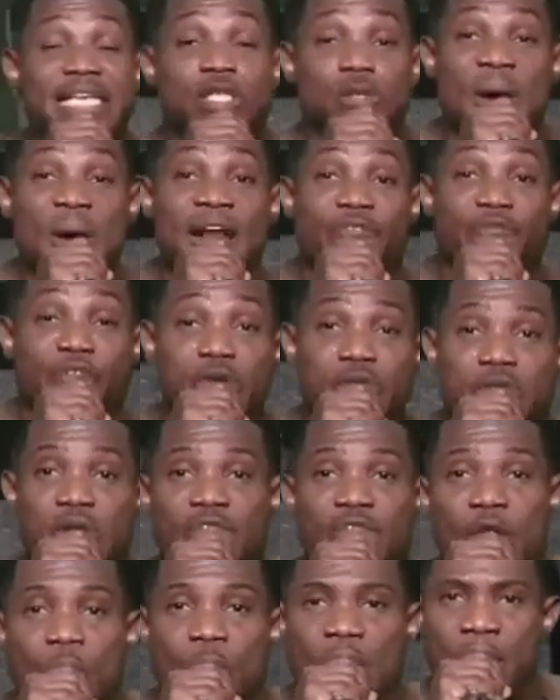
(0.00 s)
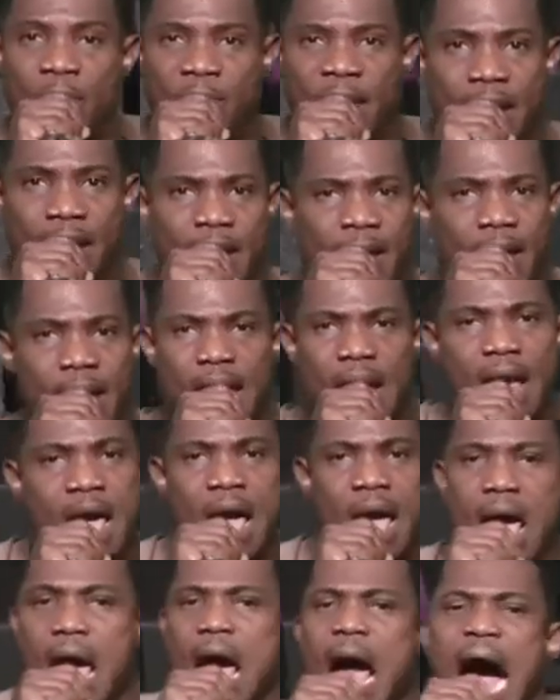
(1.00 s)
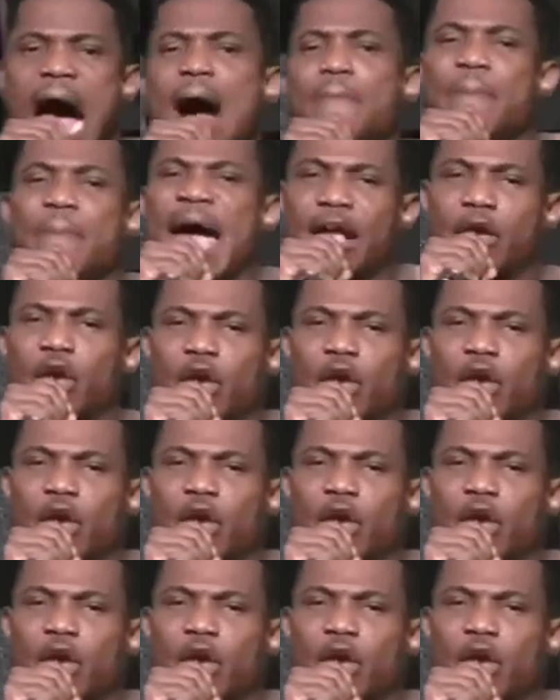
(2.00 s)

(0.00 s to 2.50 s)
when it feels overwhelming. I beg you